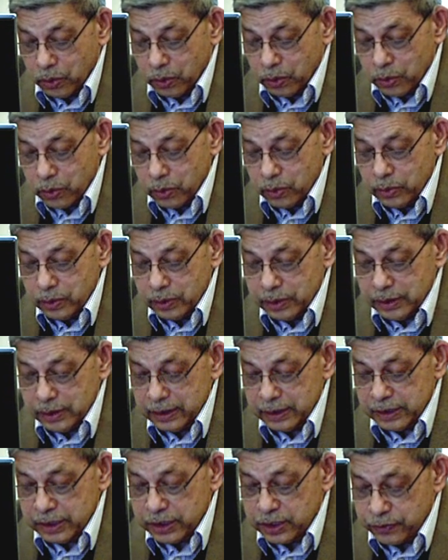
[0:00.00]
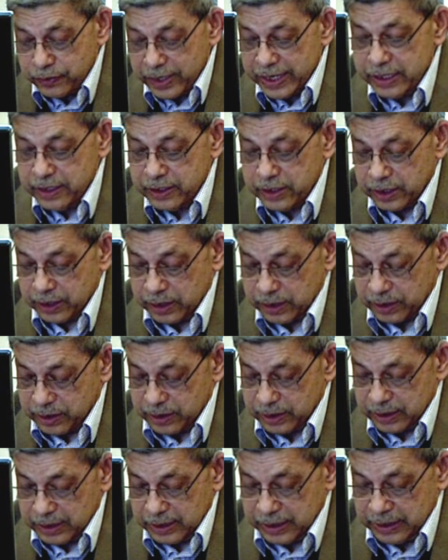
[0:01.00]
all this
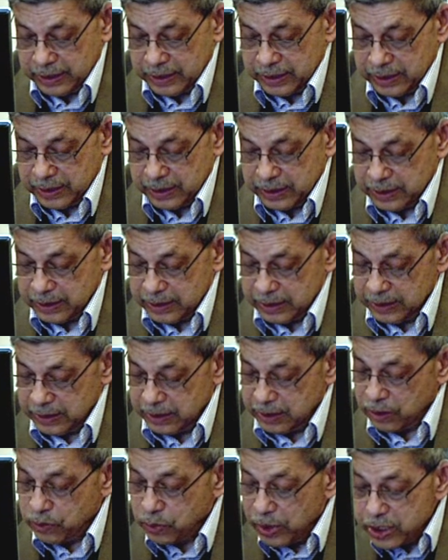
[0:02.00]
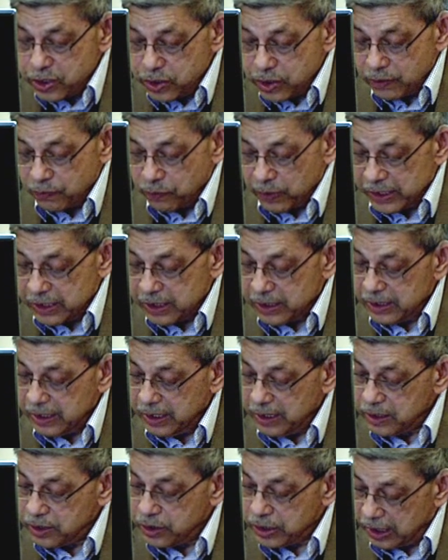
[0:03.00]
raises the question whether
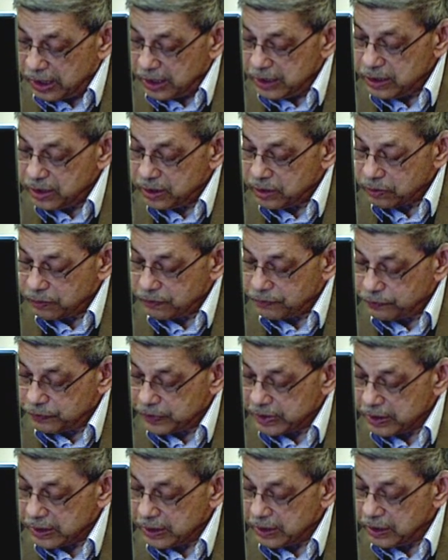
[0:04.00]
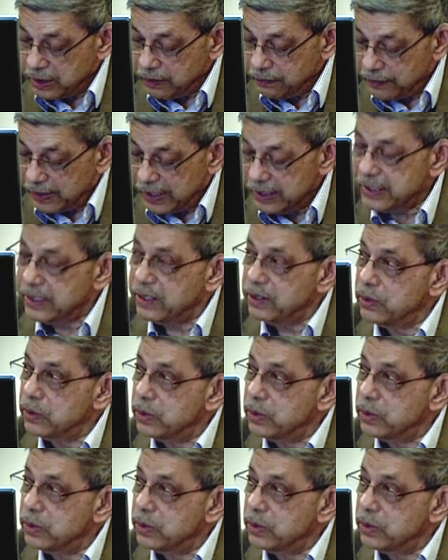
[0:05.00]
the charges of divided